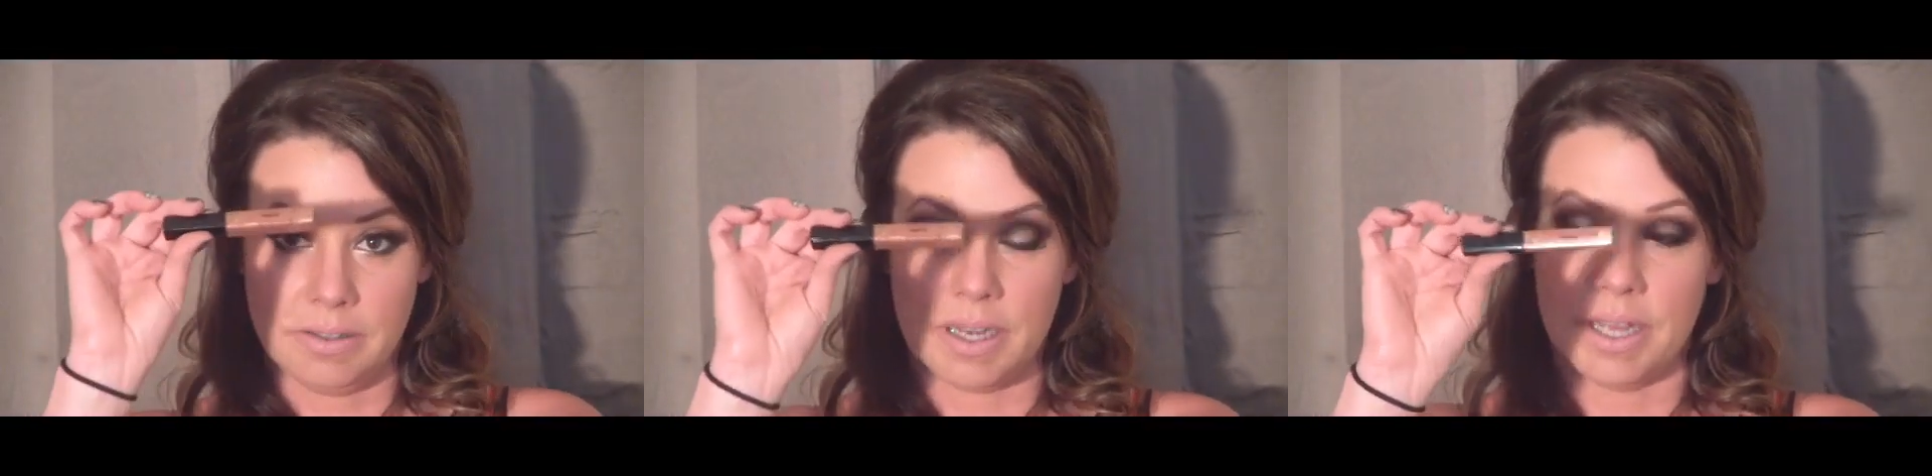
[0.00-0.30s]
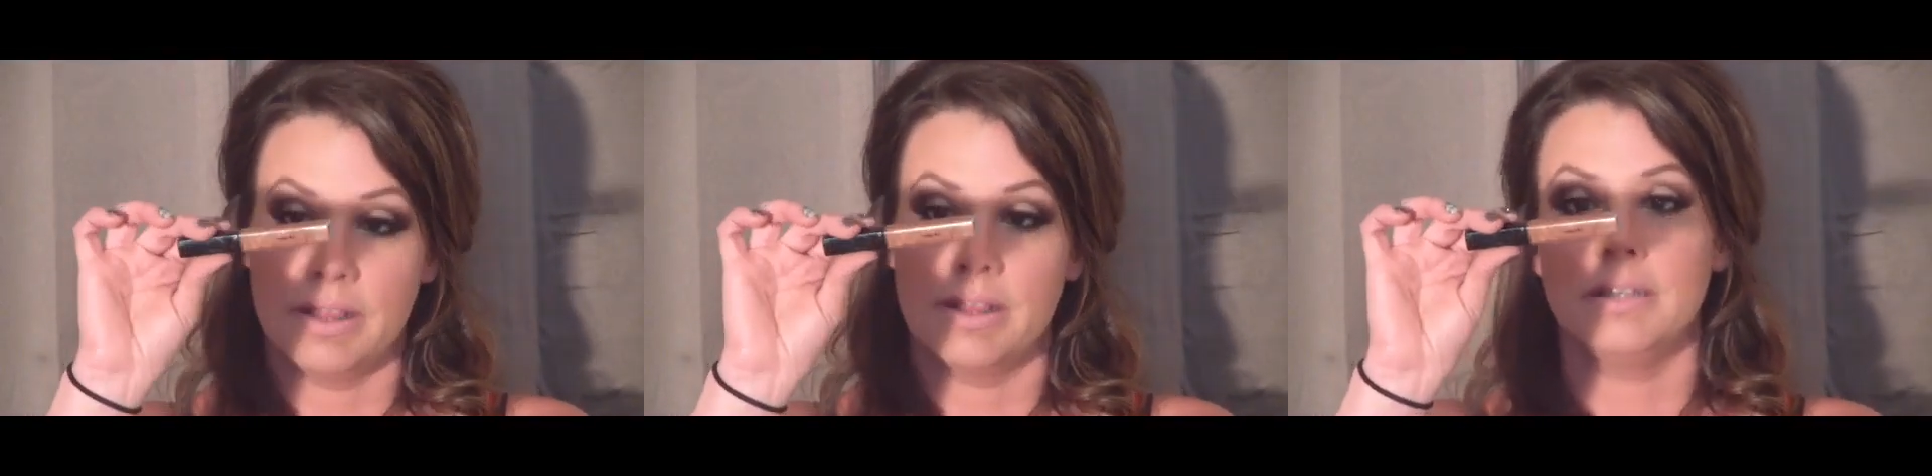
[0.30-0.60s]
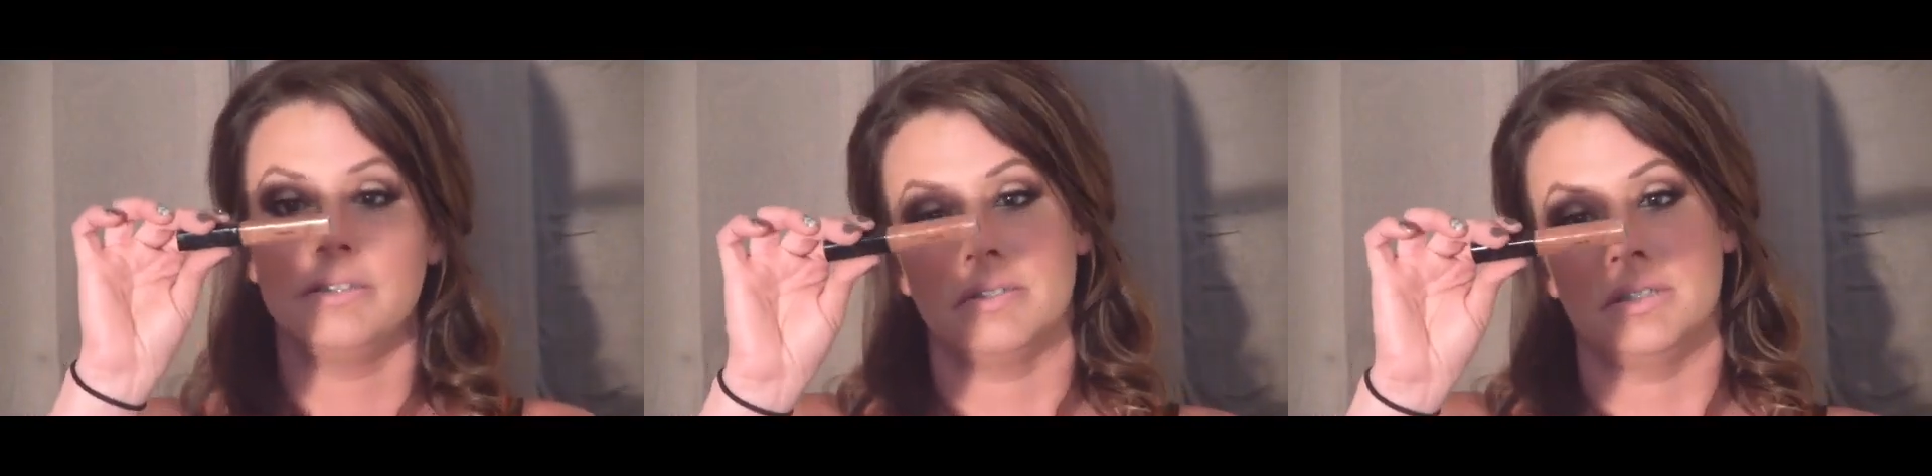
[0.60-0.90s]
and
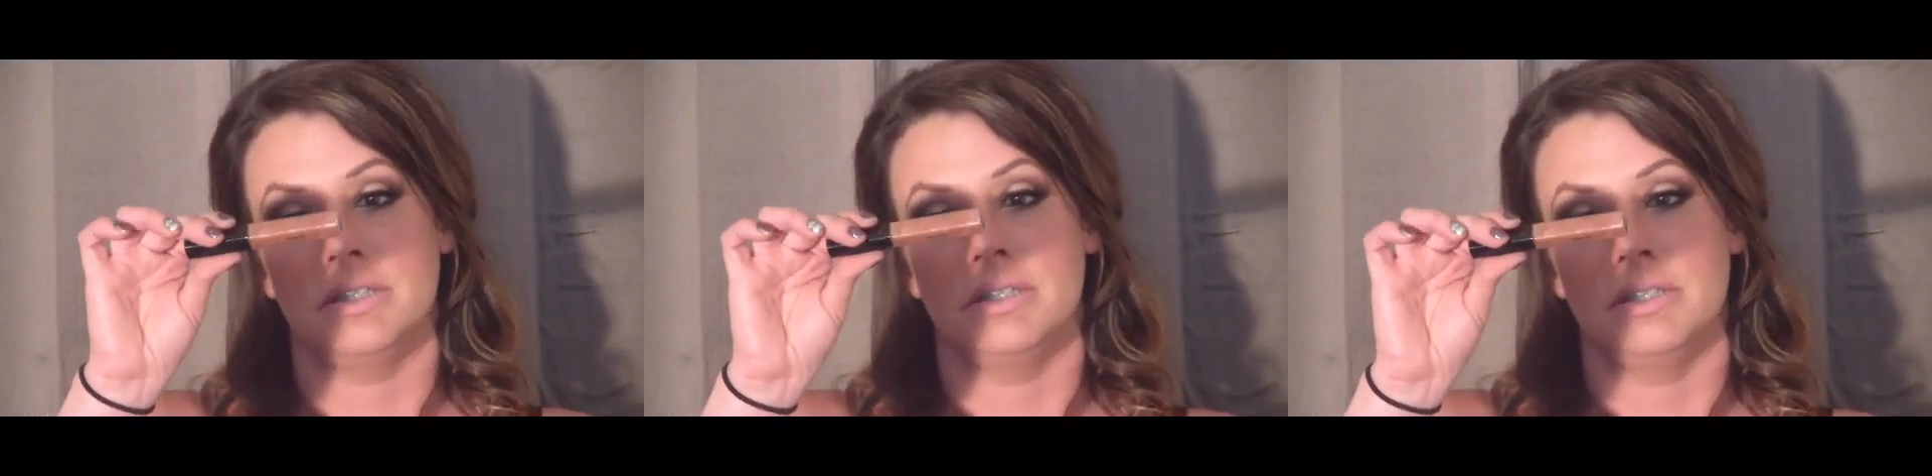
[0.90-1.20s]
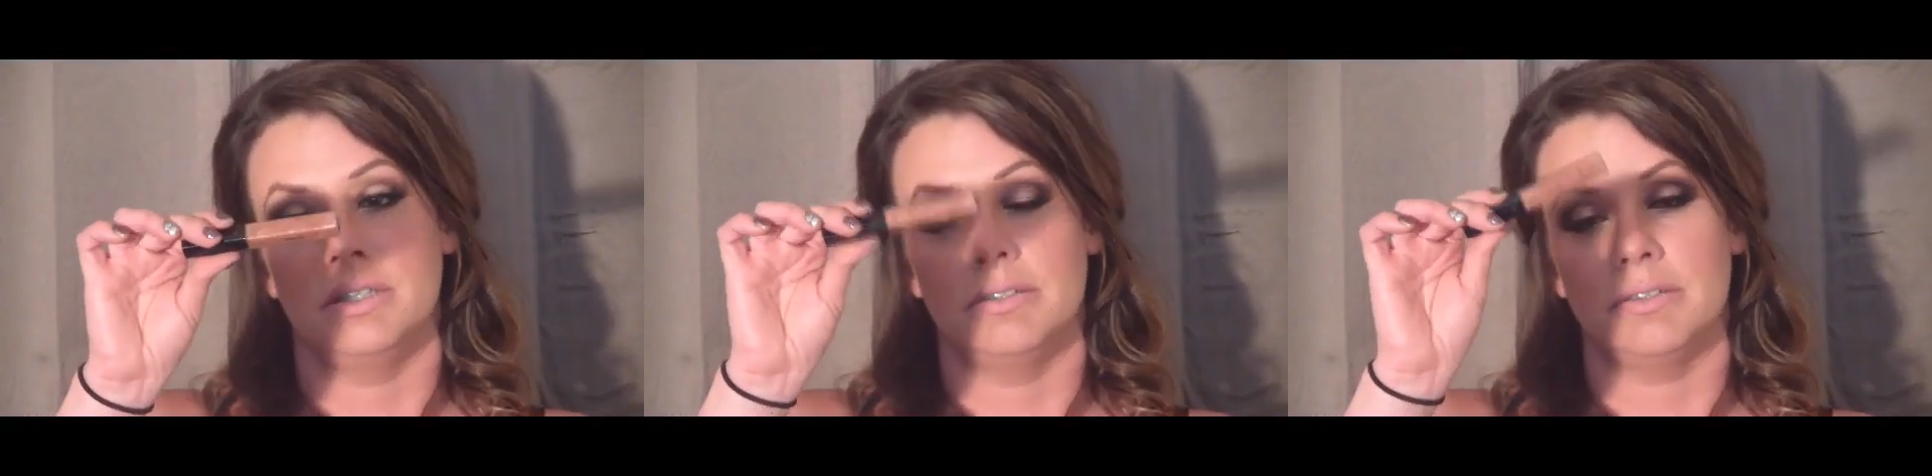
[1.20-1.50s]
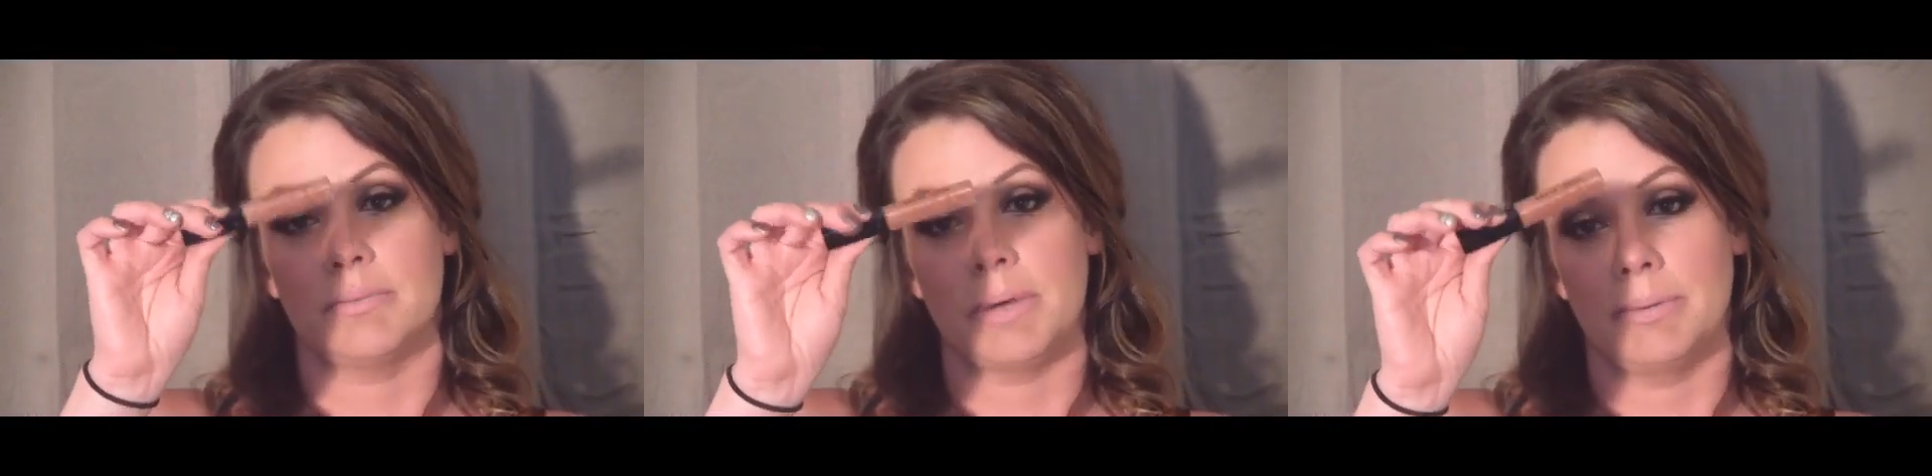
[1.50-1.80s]
this is a
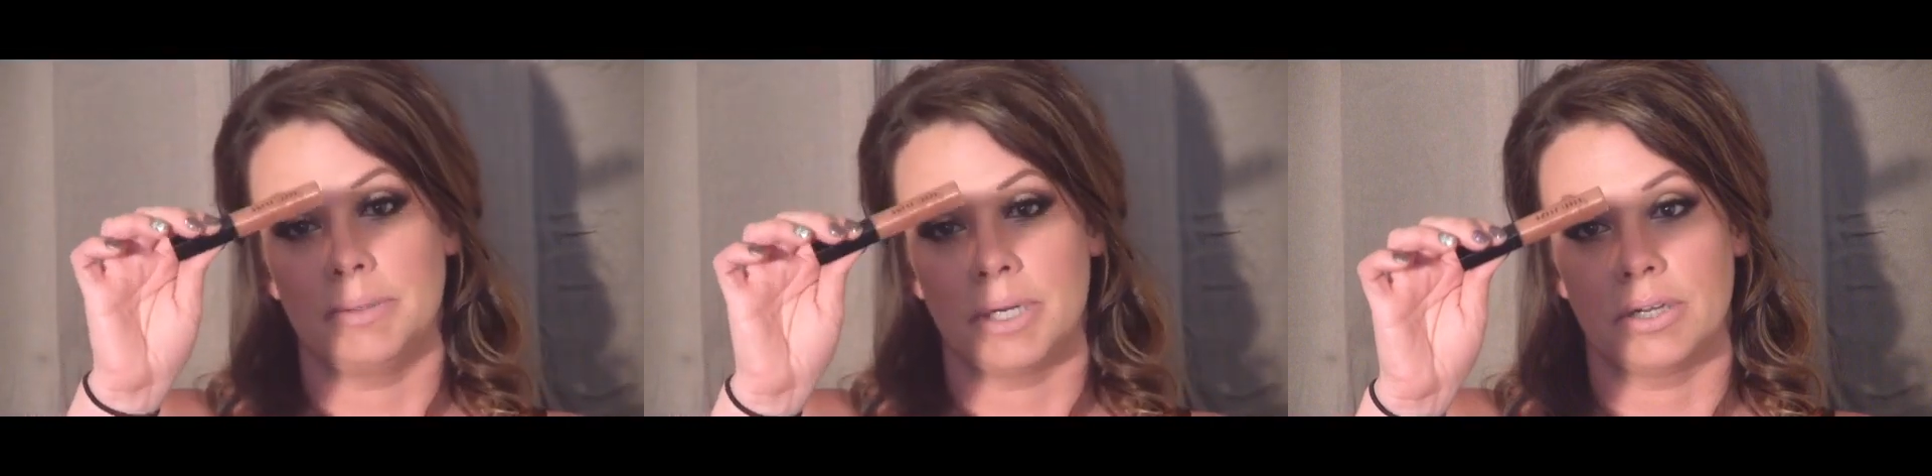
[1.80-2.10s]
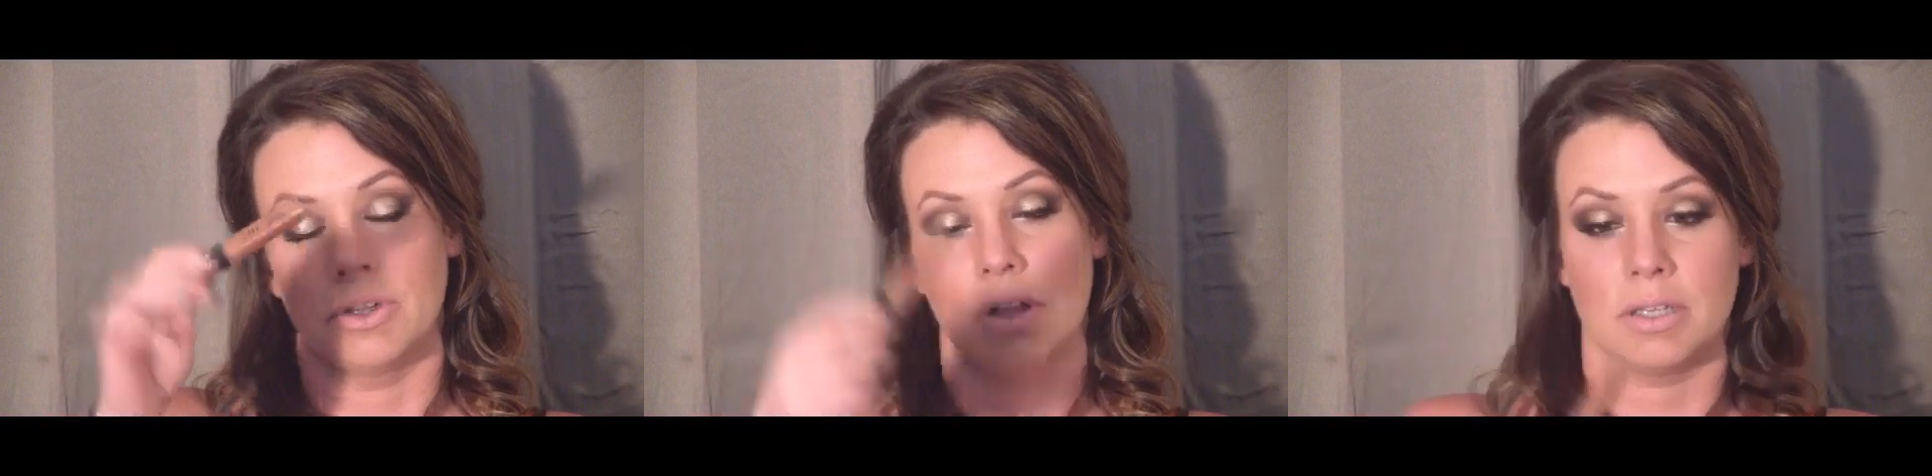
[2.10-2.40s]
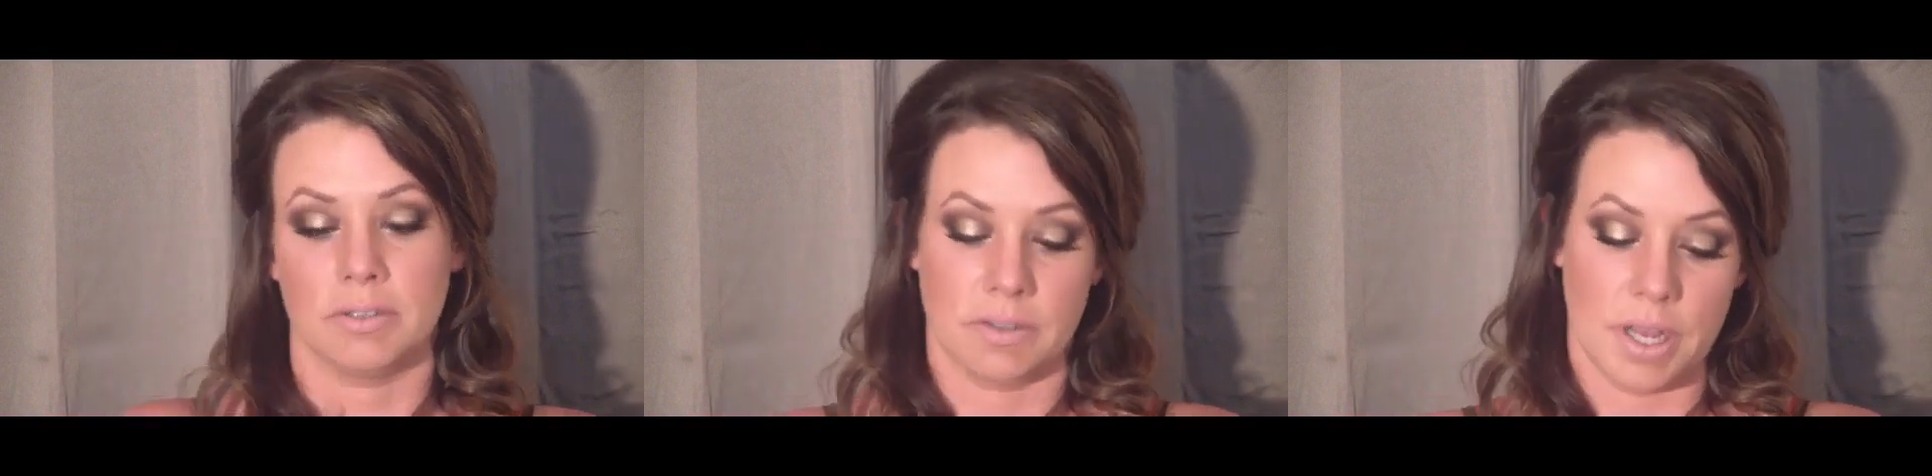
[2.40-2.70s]
Bobbi Brown gloss,